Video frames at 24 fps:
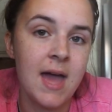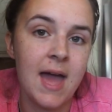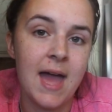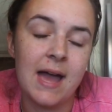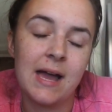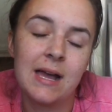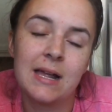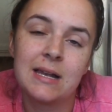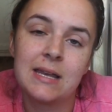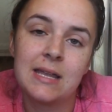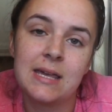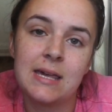
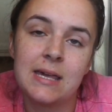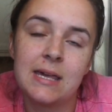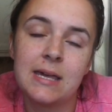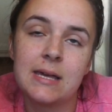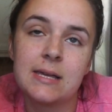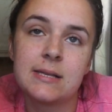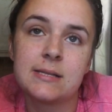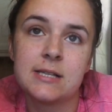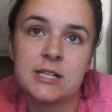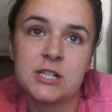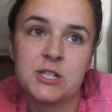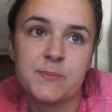And he
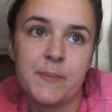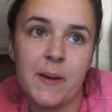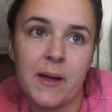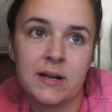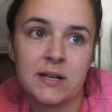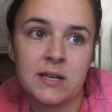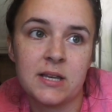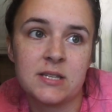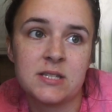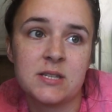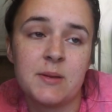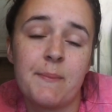is
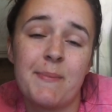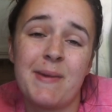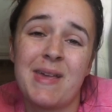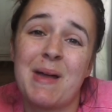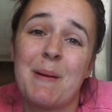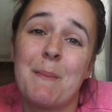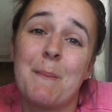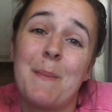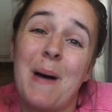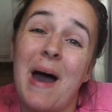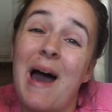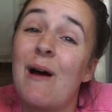expected to be
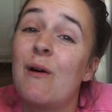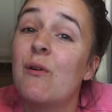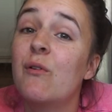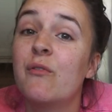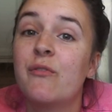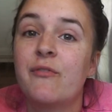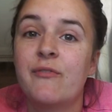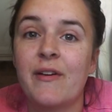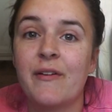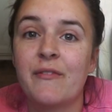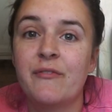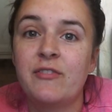about
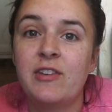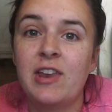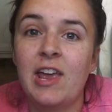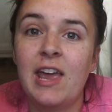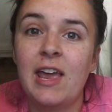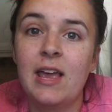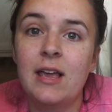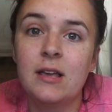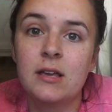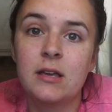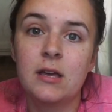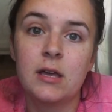
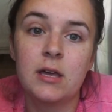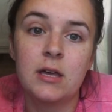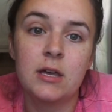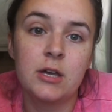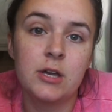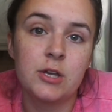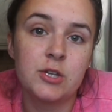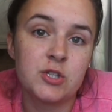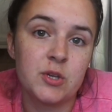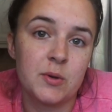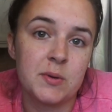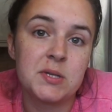50.
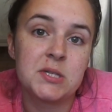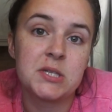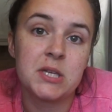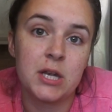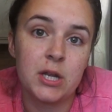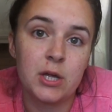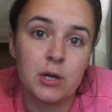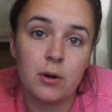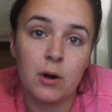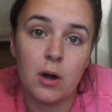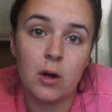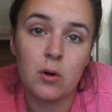So he's
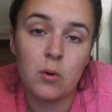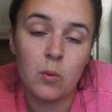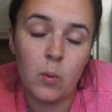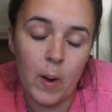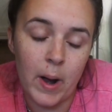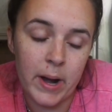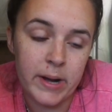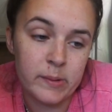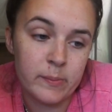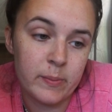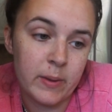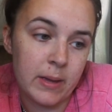gonna grow
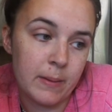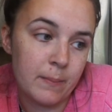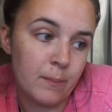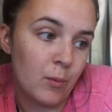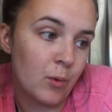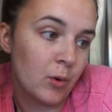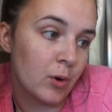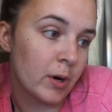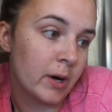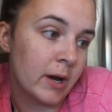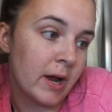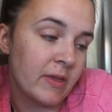quite a bit
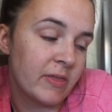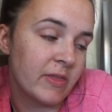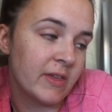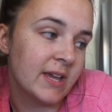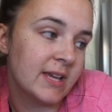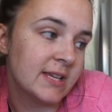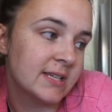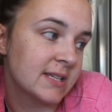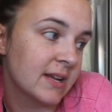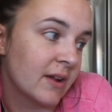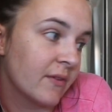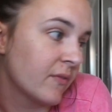more. I think
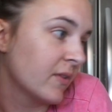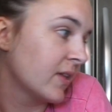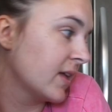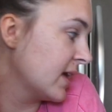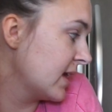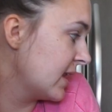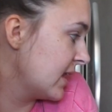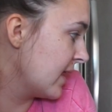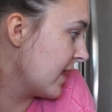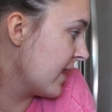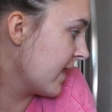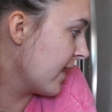he's definitely
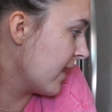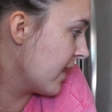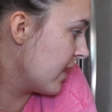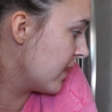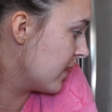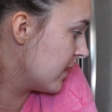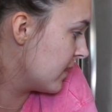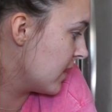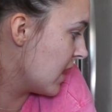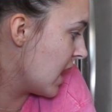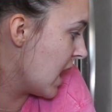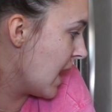gonna
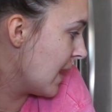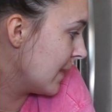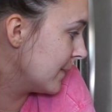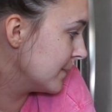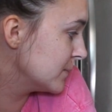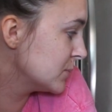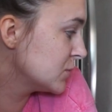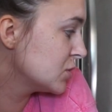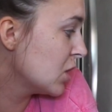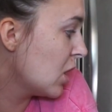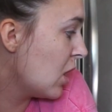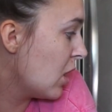get
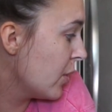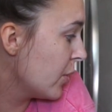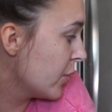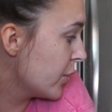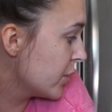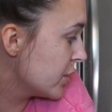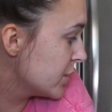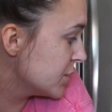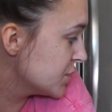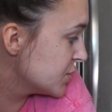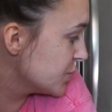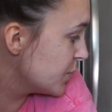taller
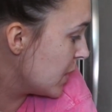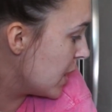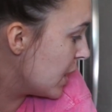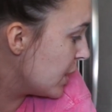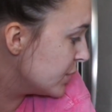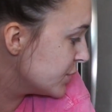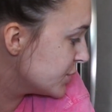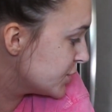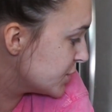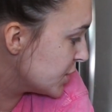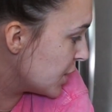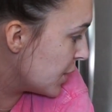as
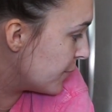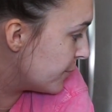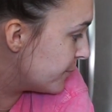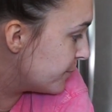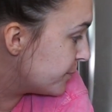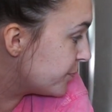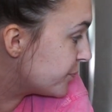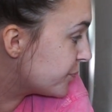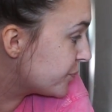well. So